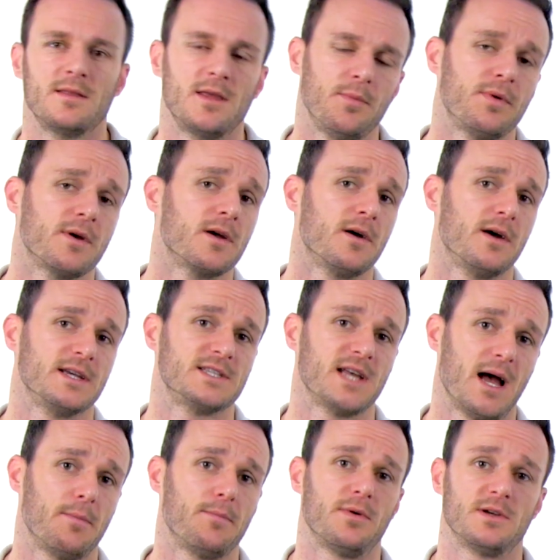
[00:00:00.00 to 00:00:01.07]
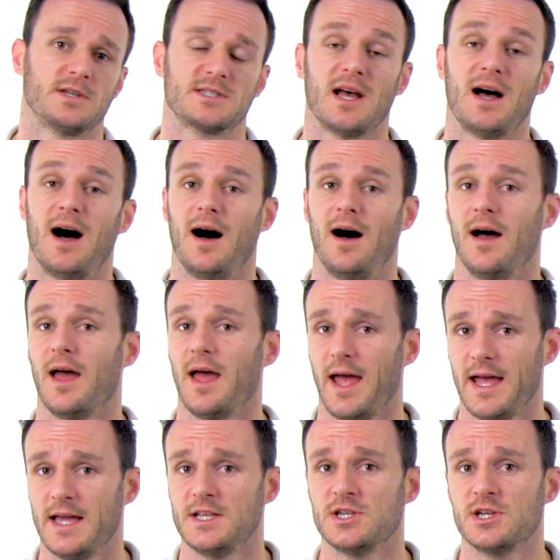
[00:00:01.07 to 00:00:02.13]
Typical examples are
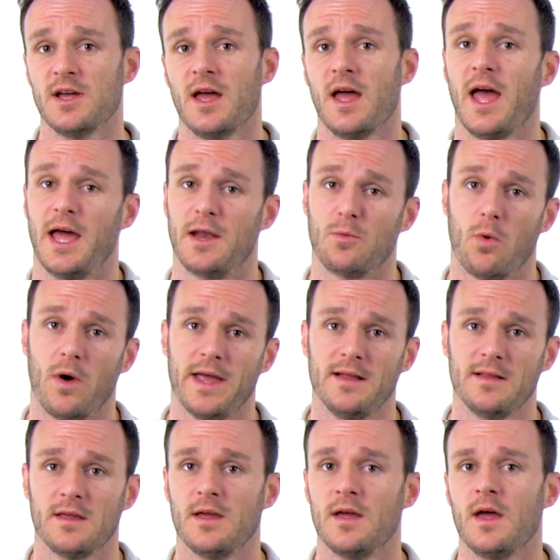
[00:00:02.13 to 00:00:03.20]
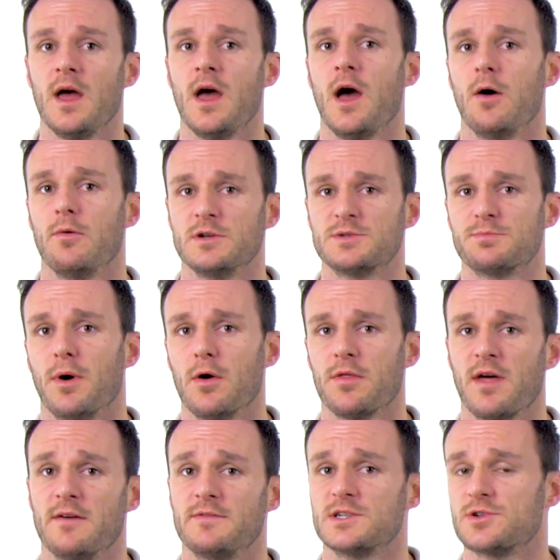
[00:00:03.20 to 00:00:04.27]
age and weight, which
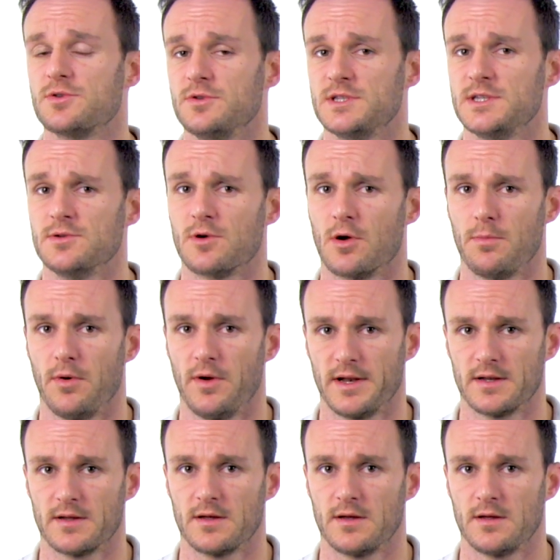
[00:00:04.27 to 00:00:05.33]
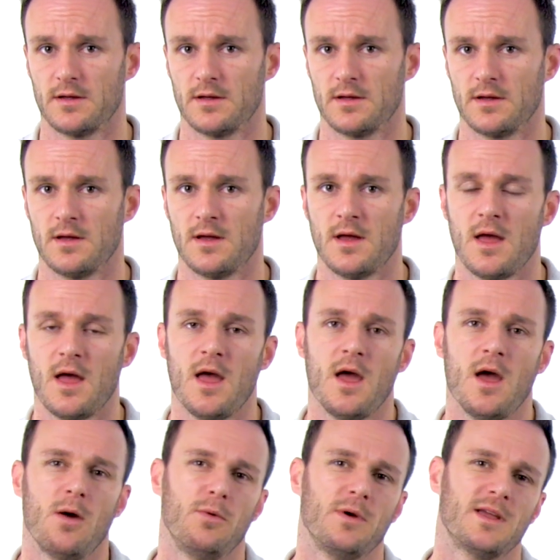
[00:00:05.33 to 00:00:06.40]
both have a true zero point.
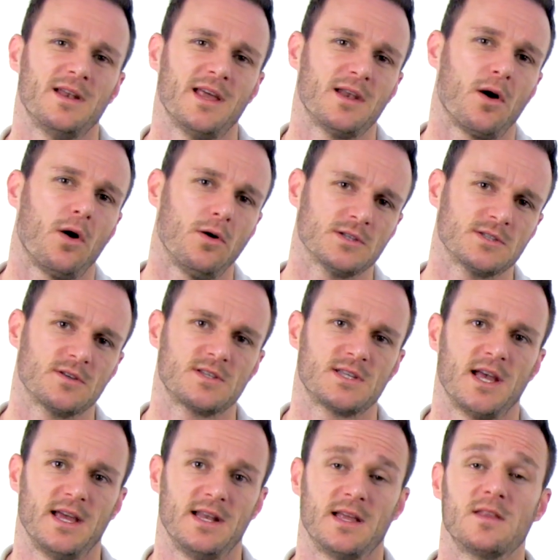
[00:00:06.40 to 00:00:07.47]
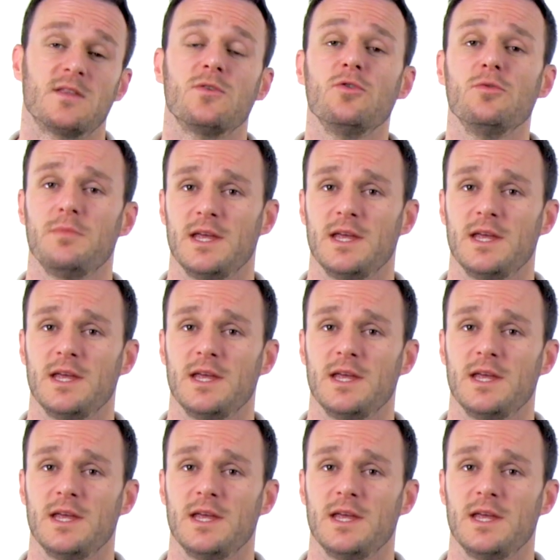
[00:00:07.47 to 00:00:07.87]
We can then also say that 2